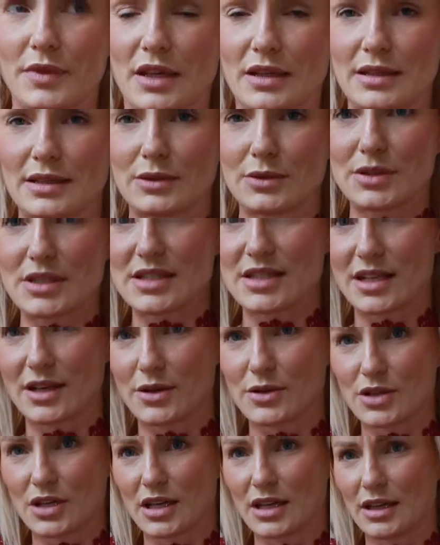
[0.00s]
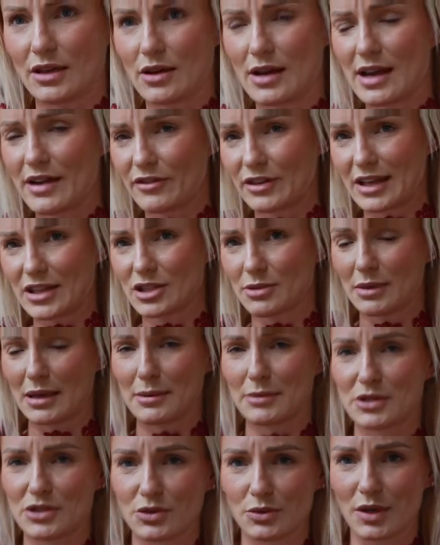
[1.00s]
little disclosure here, I haven't actually been
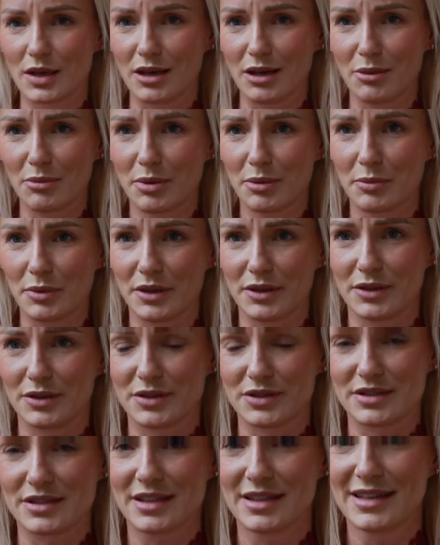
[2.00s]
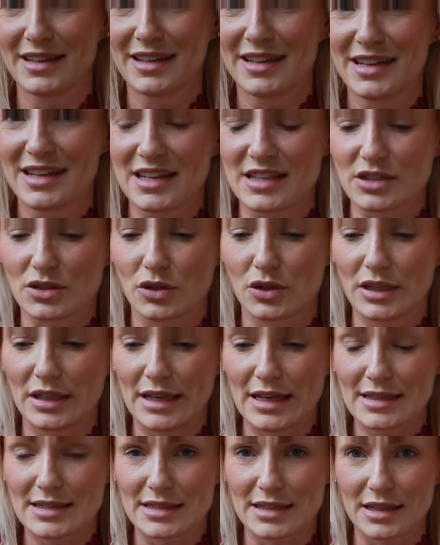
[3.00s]
able to do it up because it's got
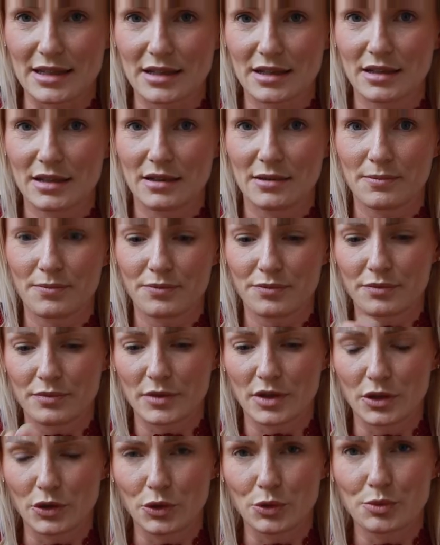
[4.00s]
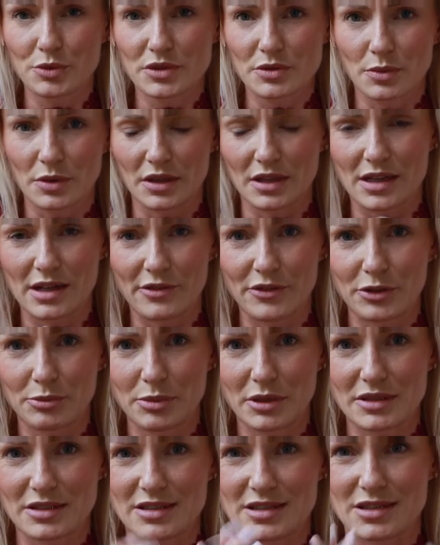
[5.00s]
elastic loops with covered
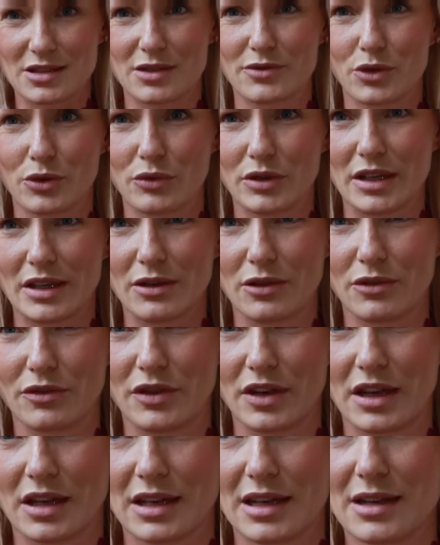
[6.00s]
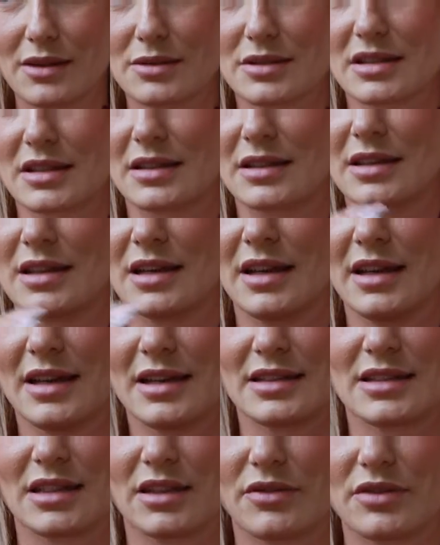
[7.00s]
buttons and I've got really long fingernails, and
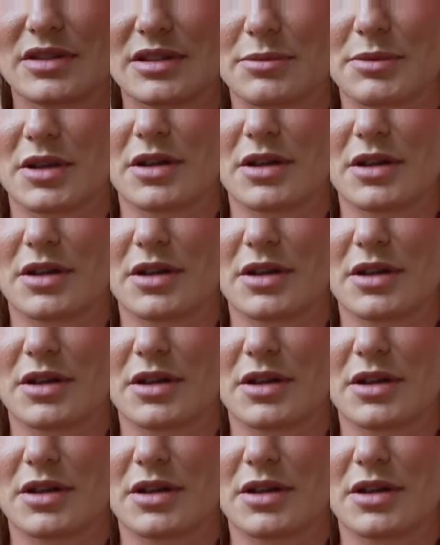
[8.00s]
David's up